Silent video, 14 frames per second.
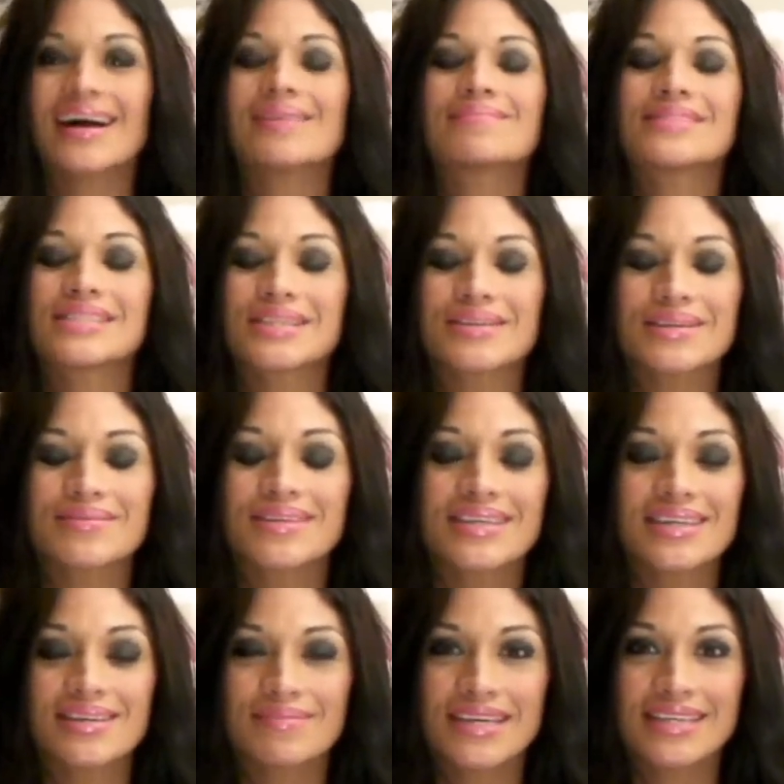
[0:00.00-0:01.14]
I'm sure it
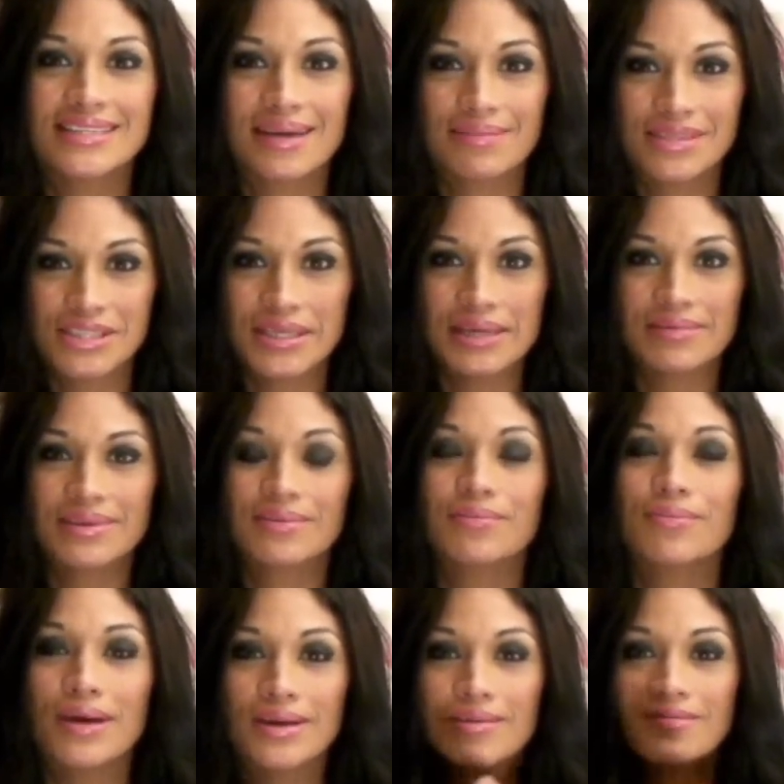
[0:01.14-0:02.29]
will, because I'm shooting with
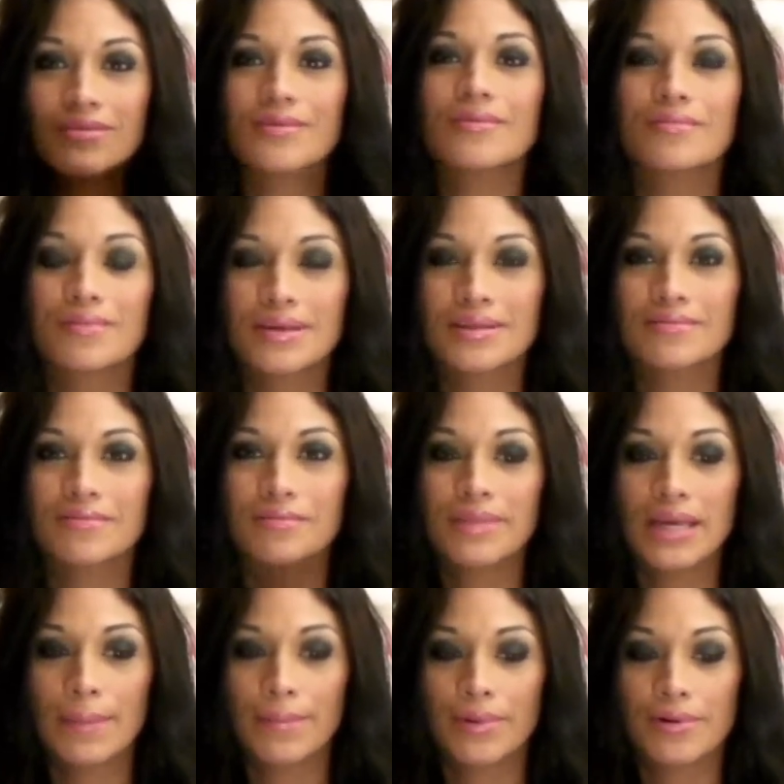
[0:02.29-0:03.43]
wonderful, wonderful
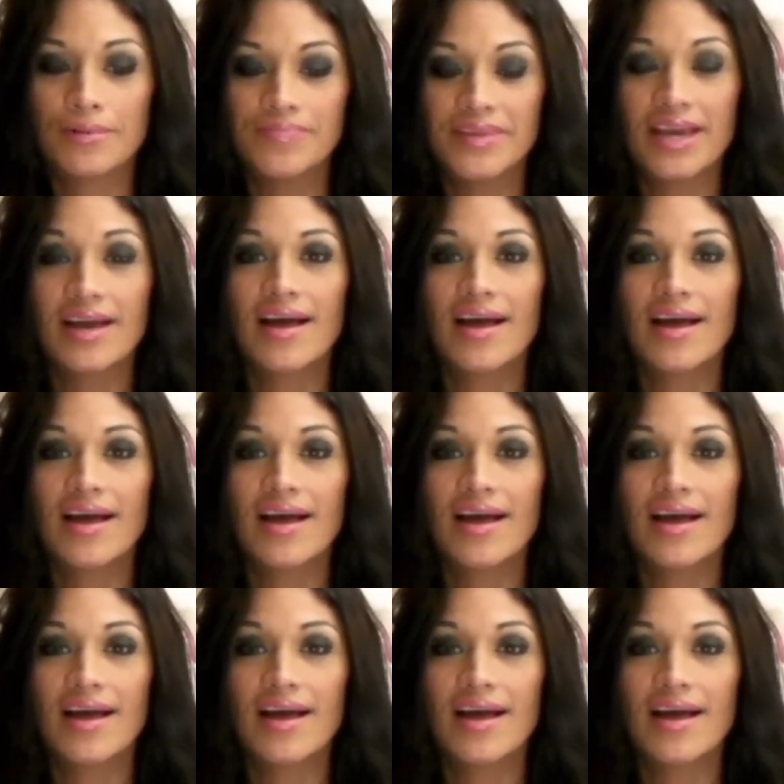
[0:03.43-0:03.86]
people.